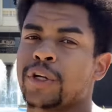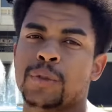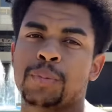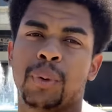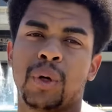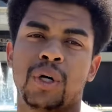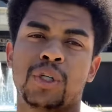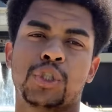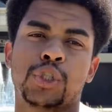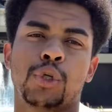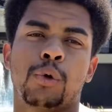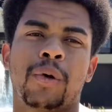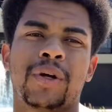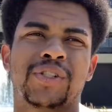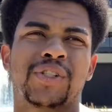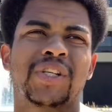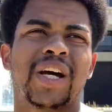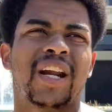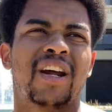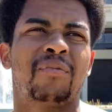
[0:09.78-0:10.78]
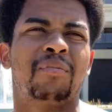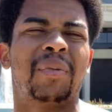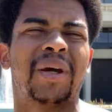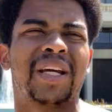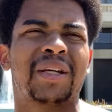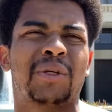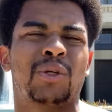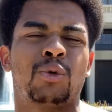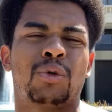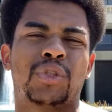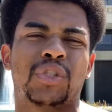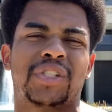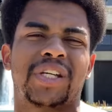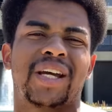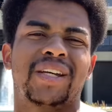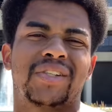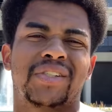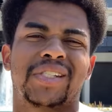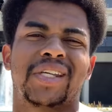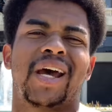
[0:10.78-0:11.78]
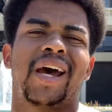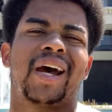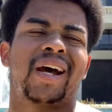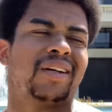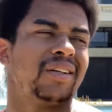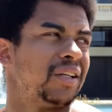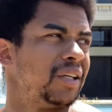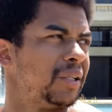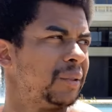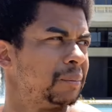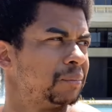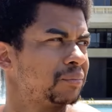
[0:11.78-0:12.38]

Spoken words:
push you instead of make you stay stagnant.